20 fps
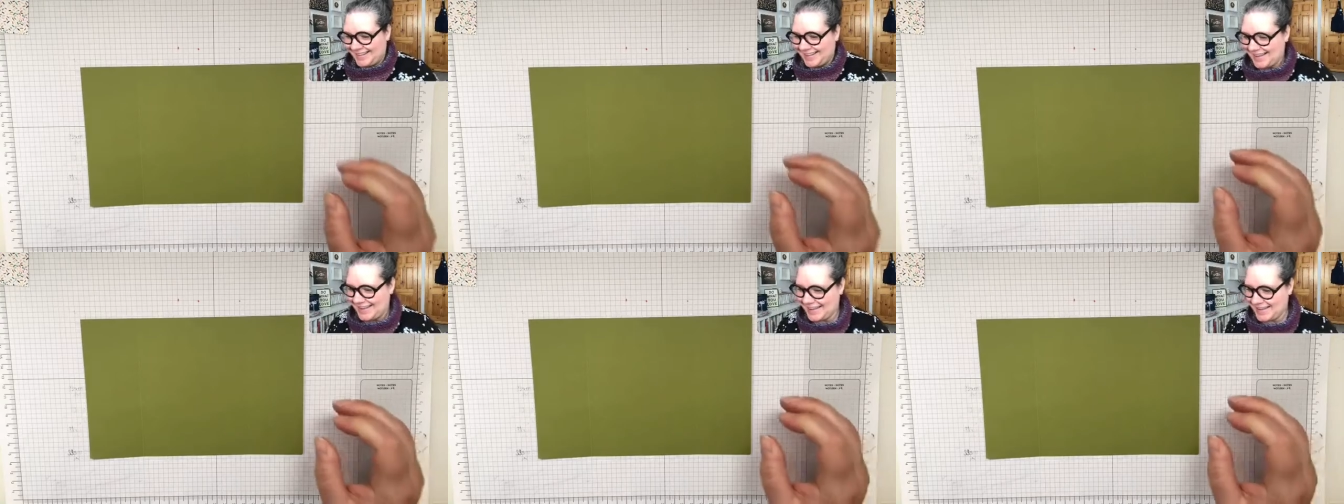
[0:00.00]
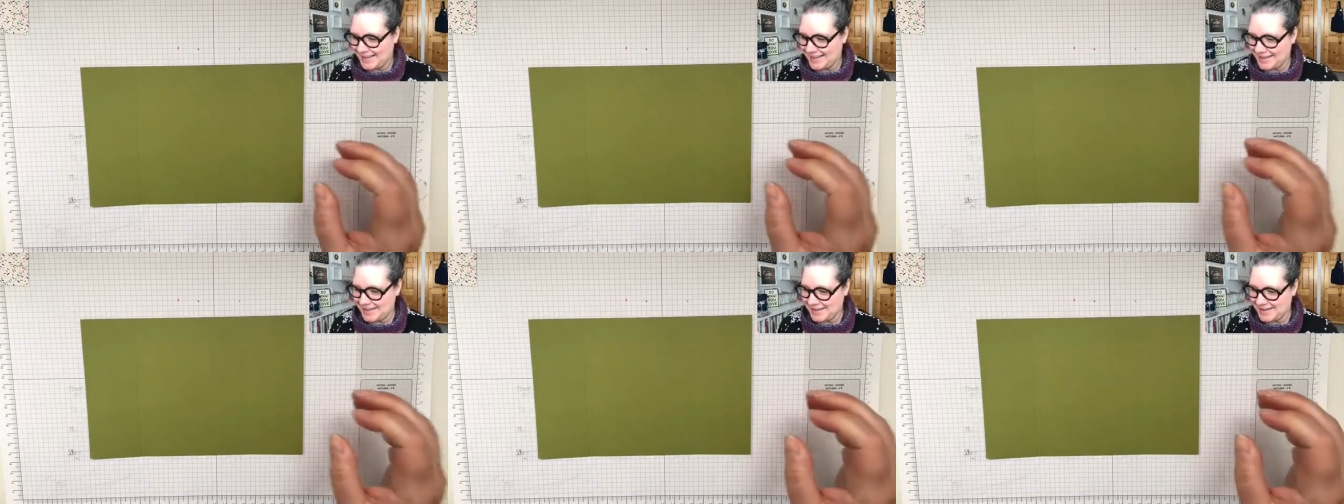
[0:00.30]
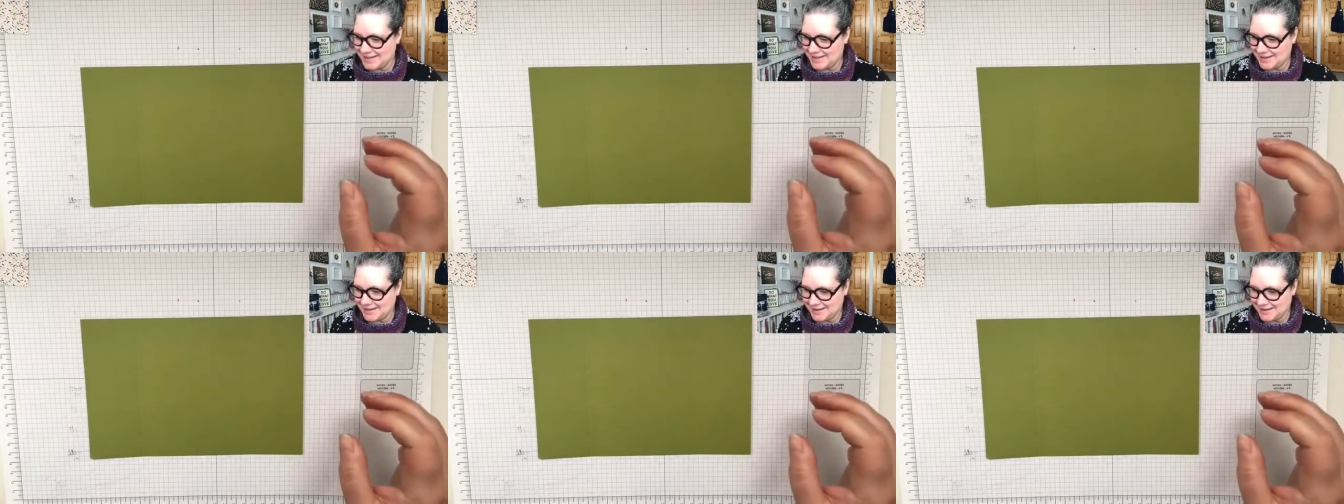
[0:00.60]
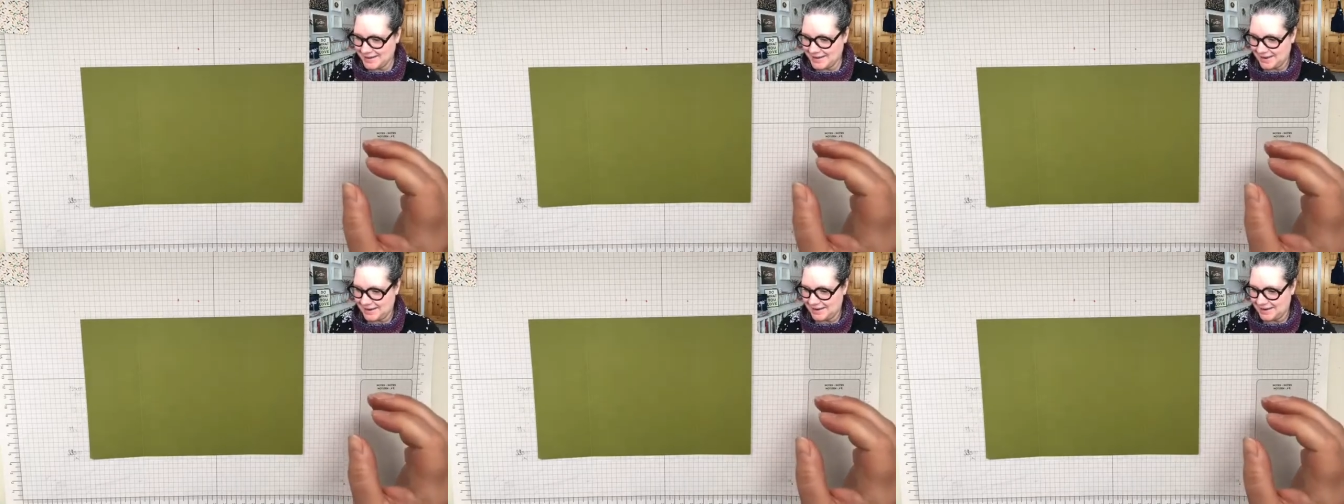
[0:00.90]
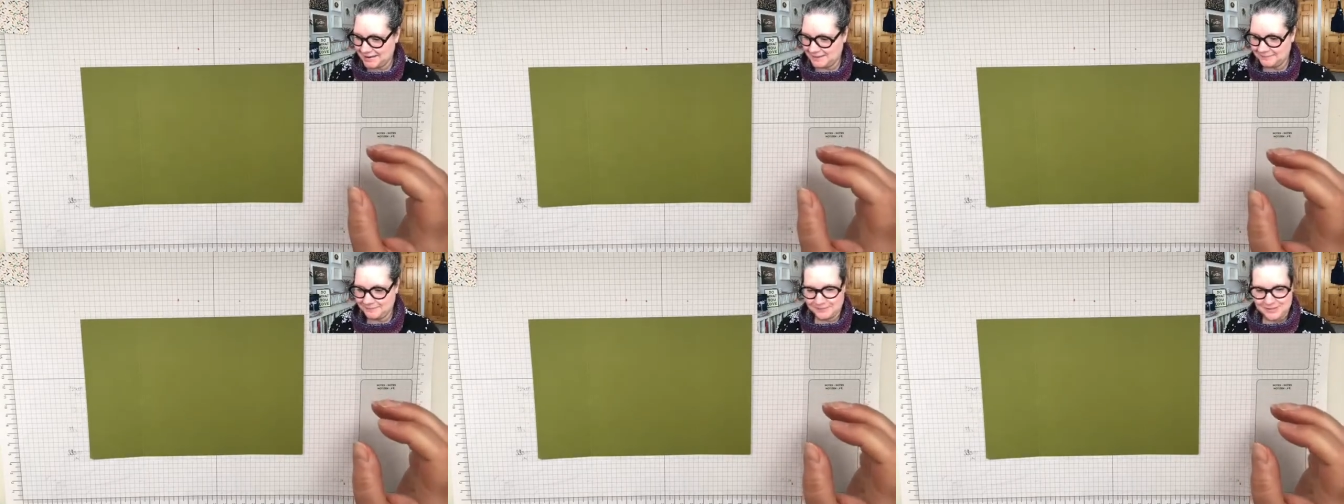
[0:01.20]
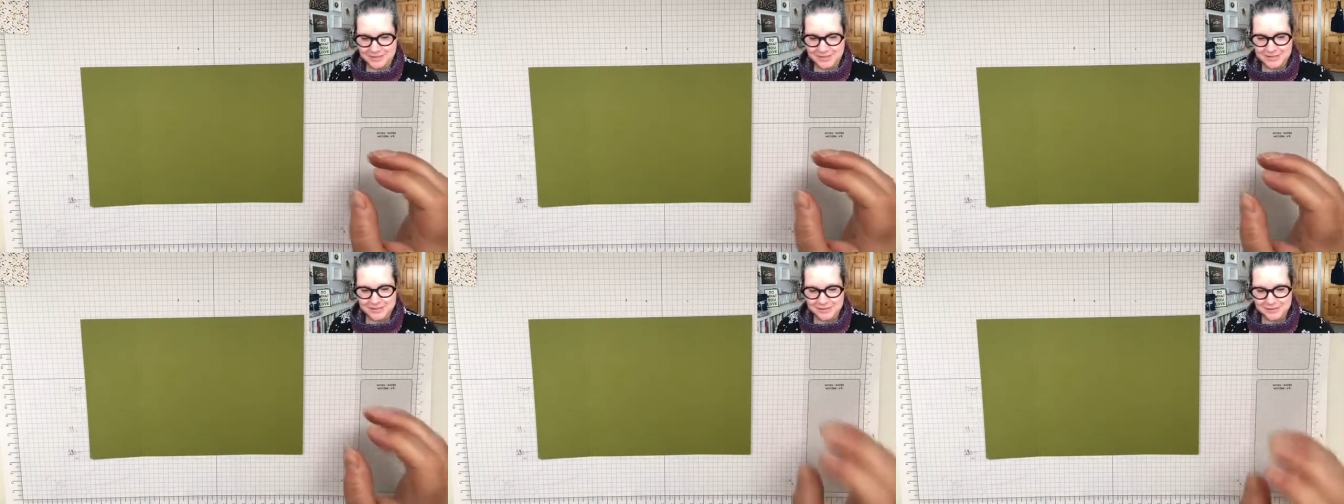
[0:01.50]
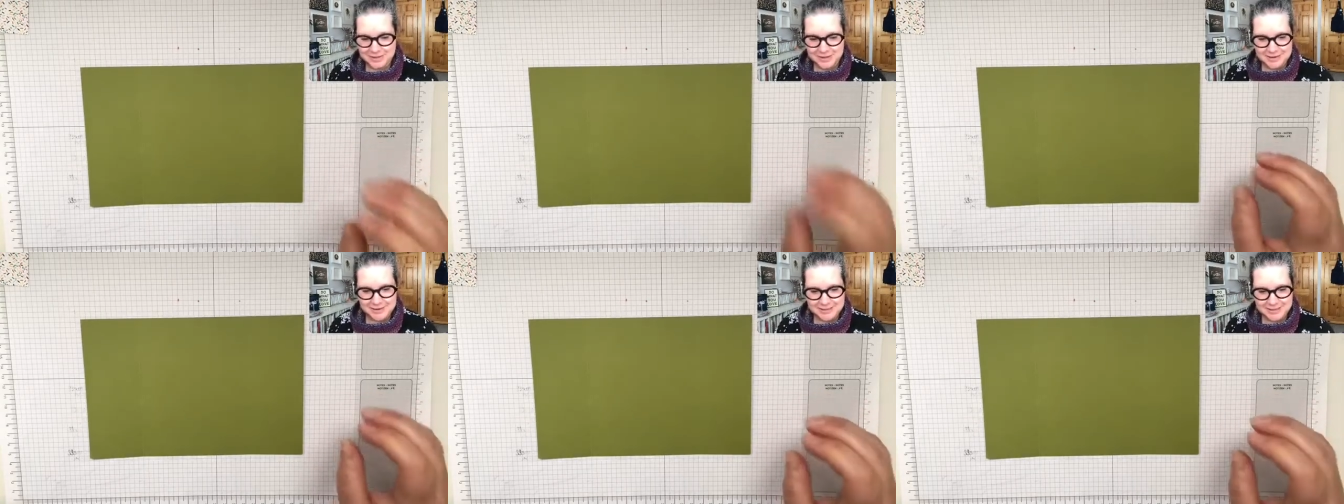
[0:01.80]
Uh, okay, so
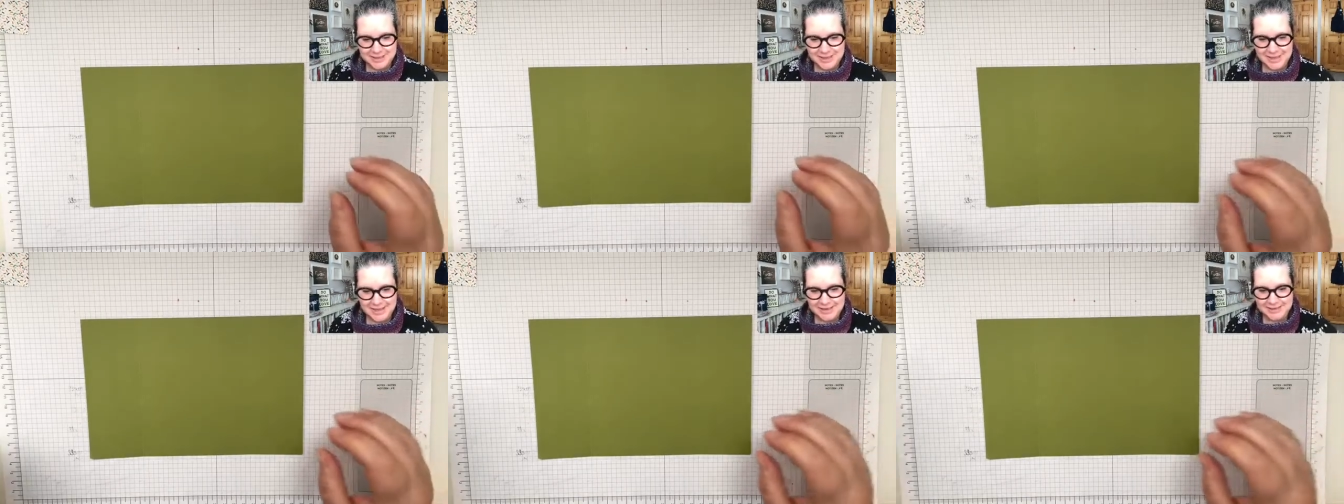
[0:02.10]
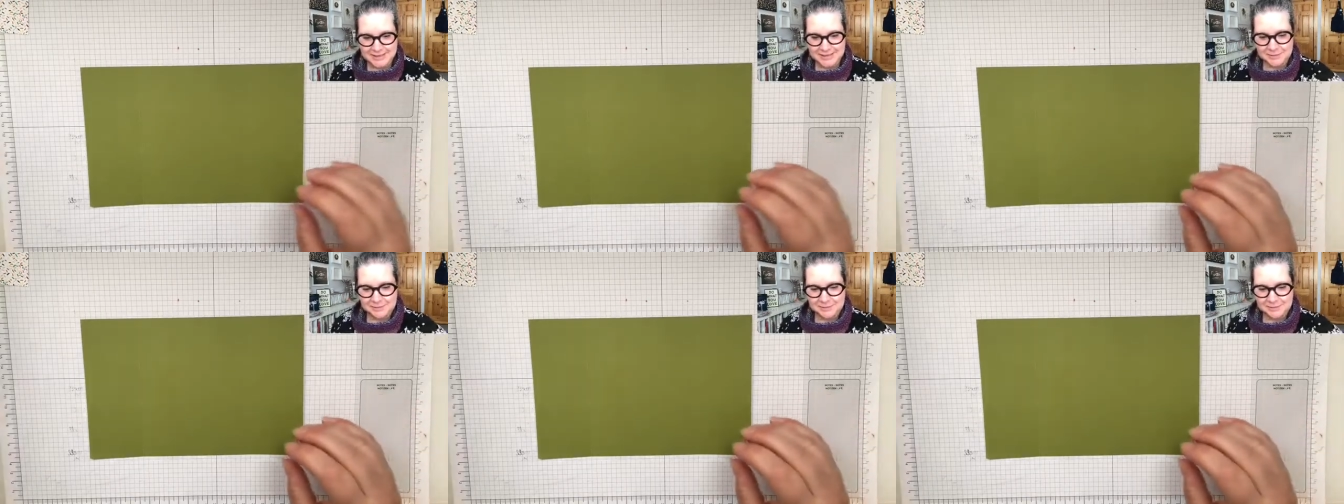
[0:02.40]
there's that.